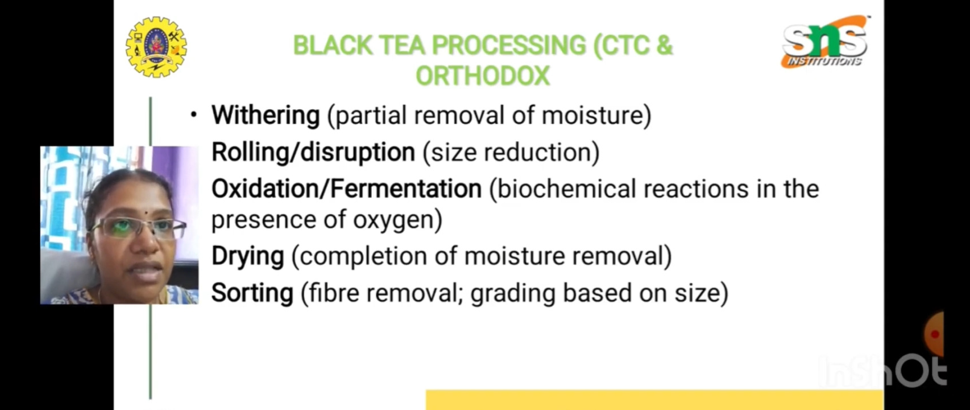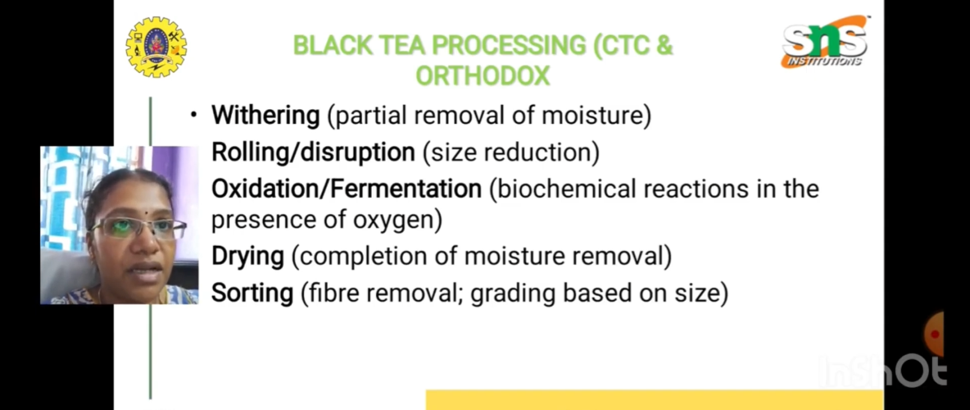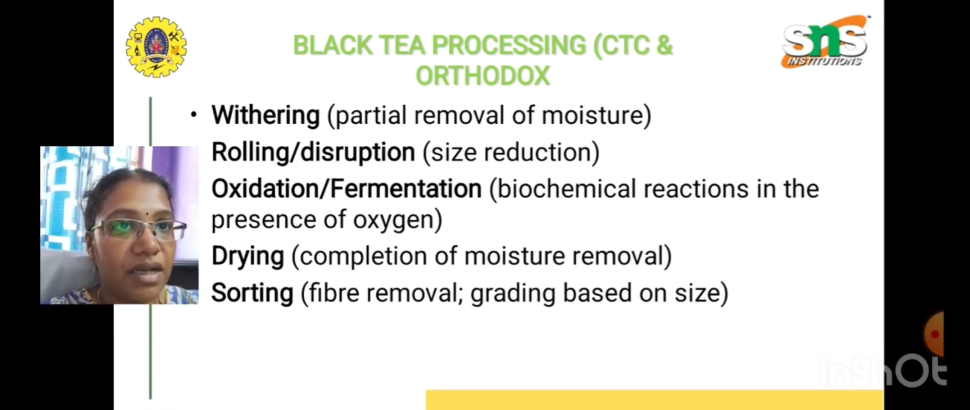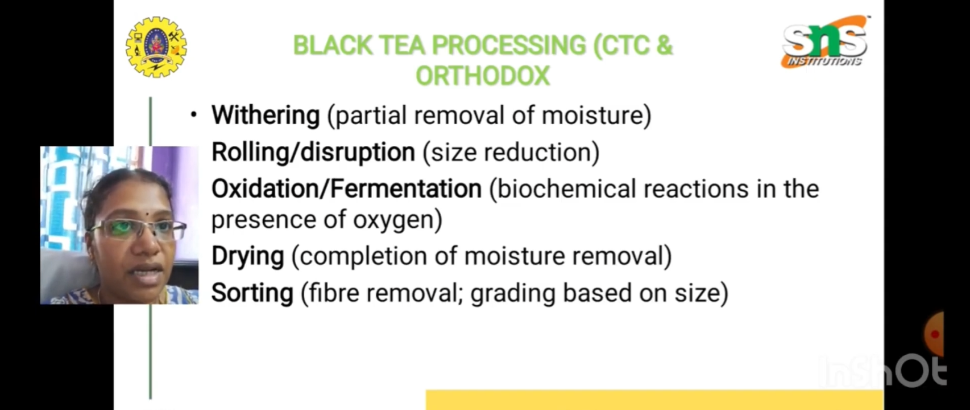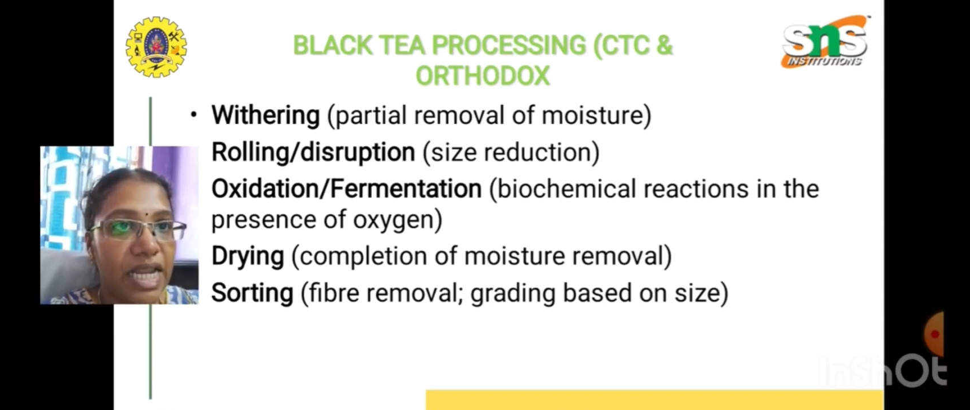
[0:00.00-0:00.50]

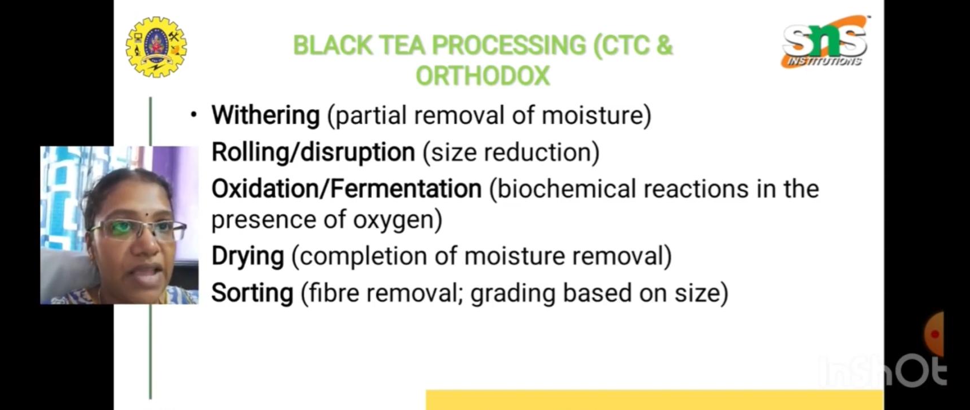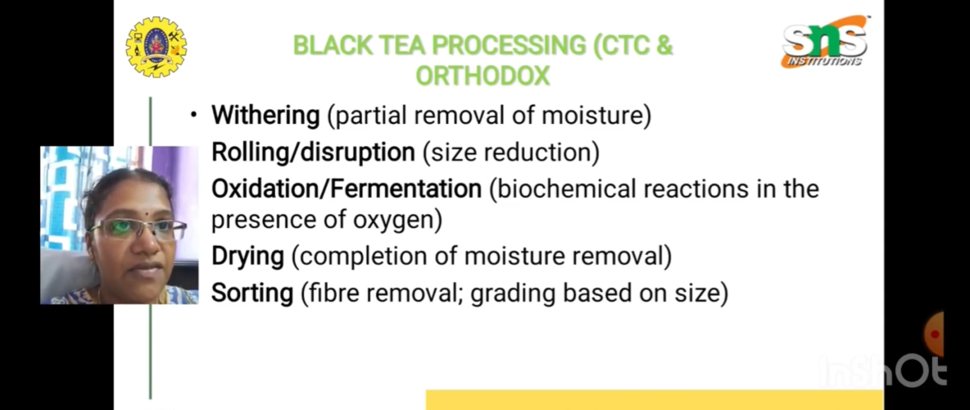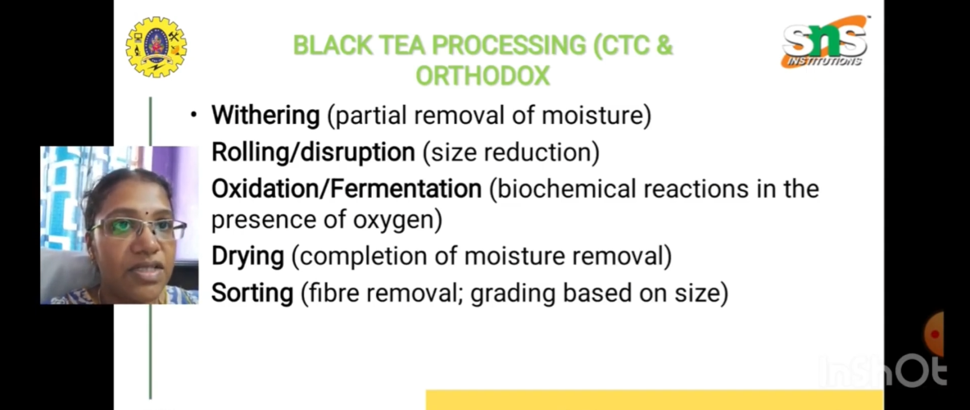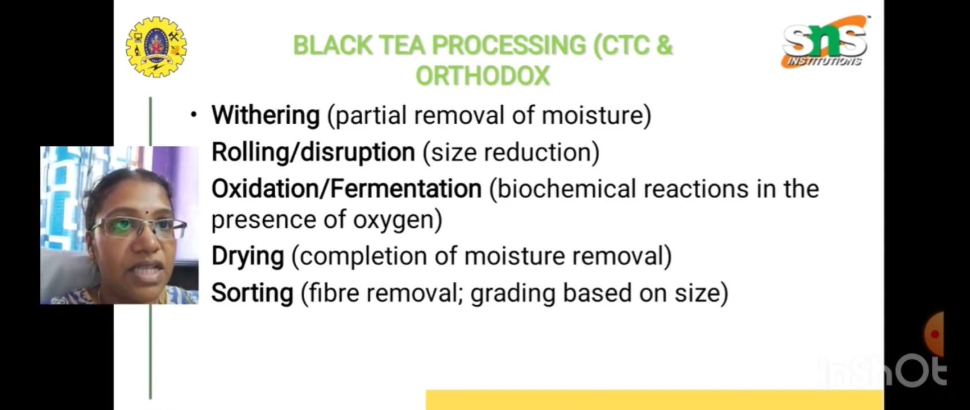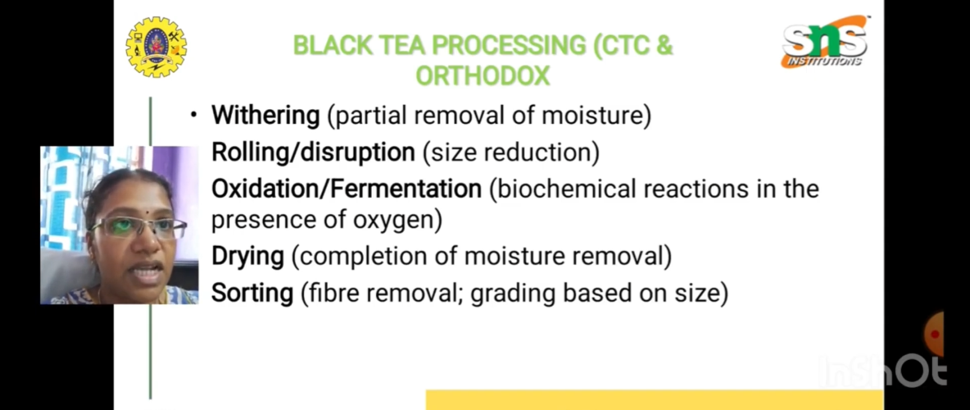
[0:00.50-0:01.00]
the
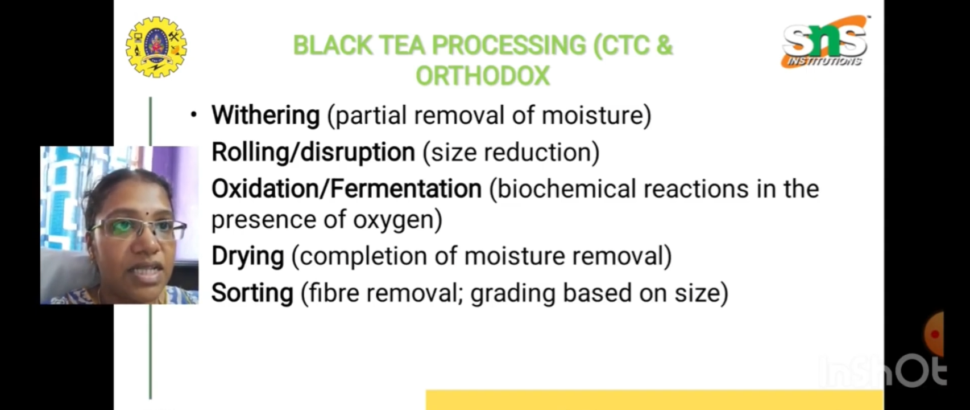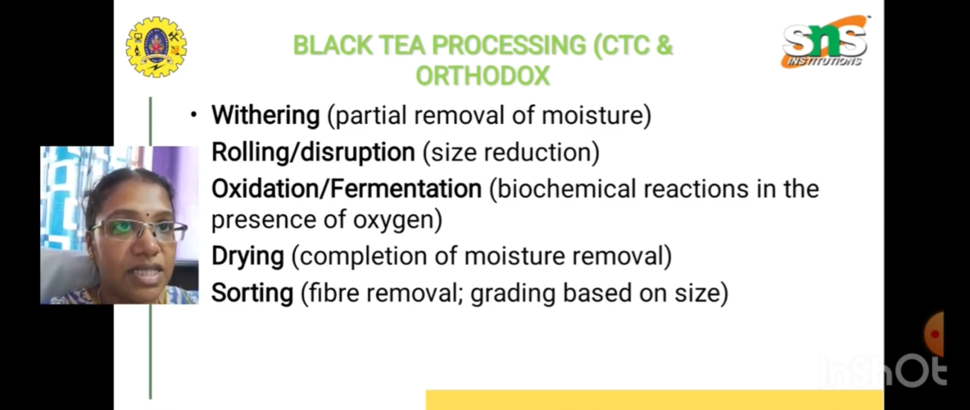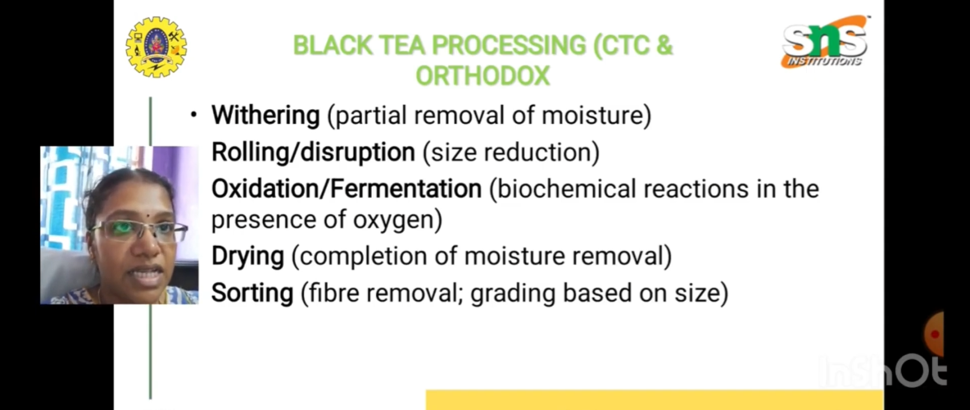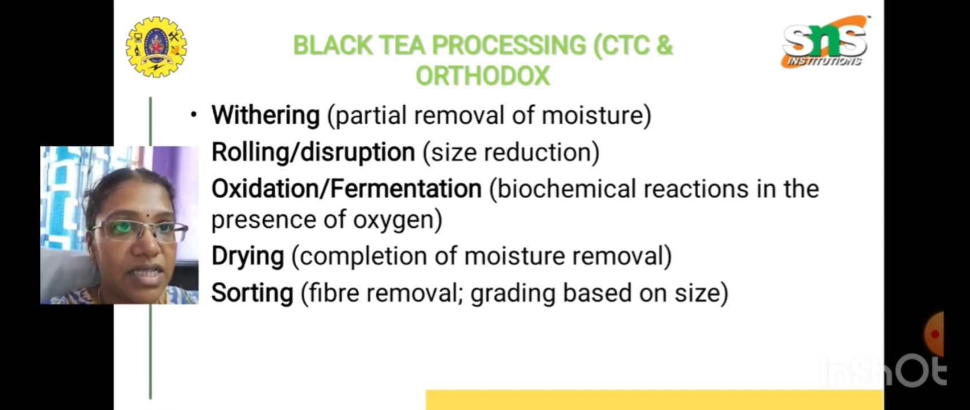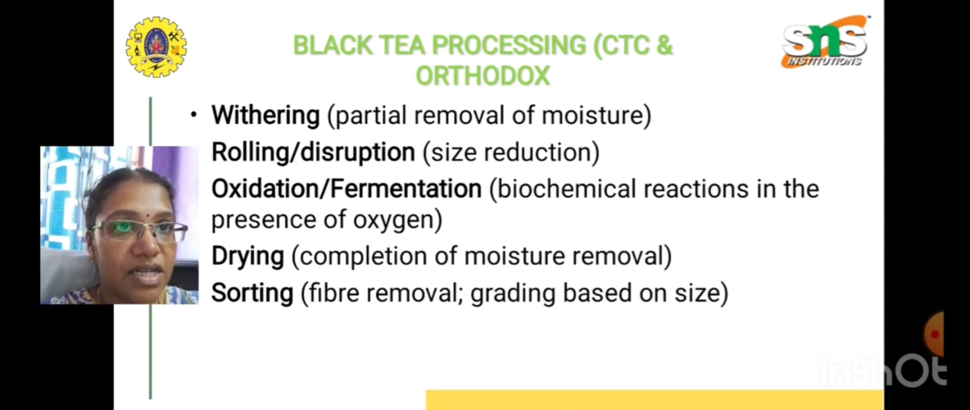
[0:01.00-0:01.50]
leaves, that is
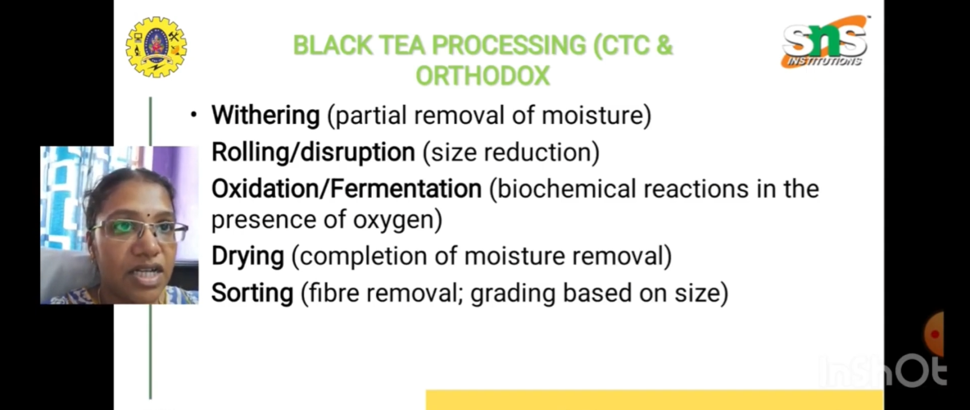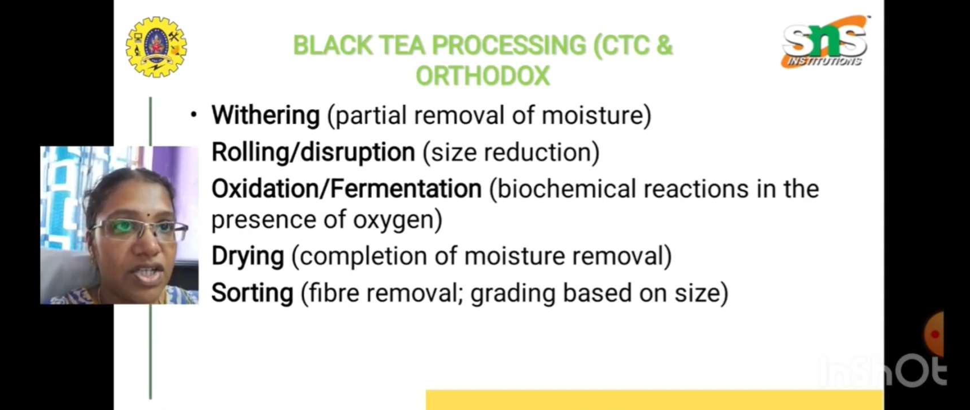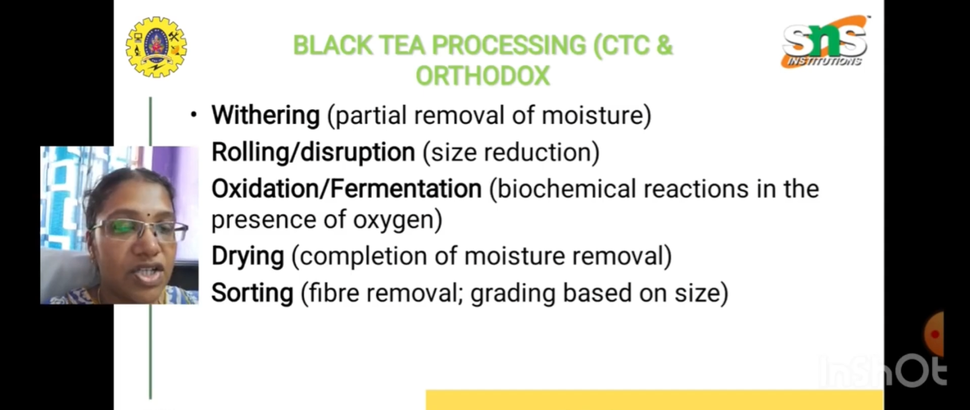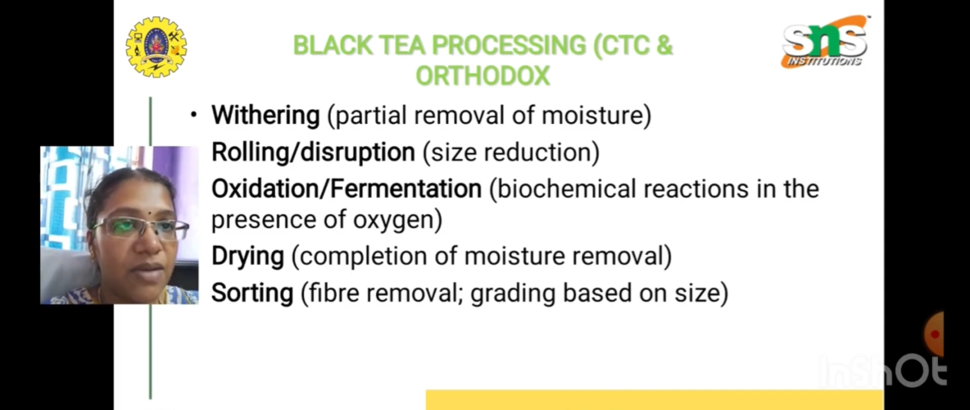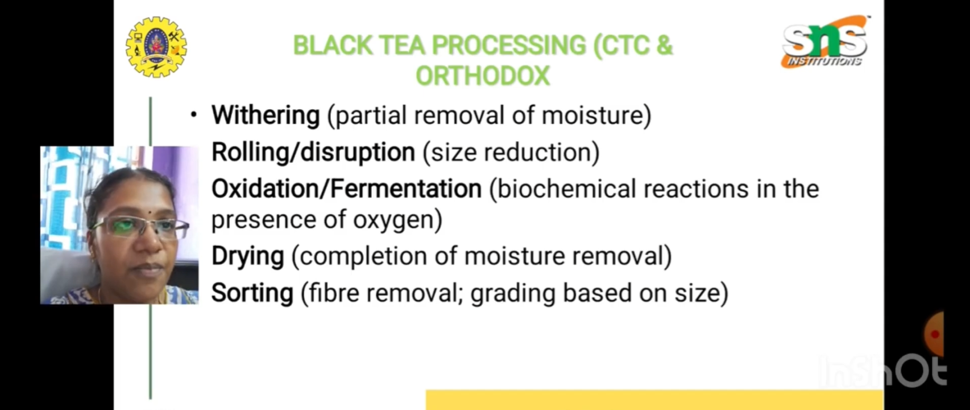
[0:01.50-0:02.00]
size reduction.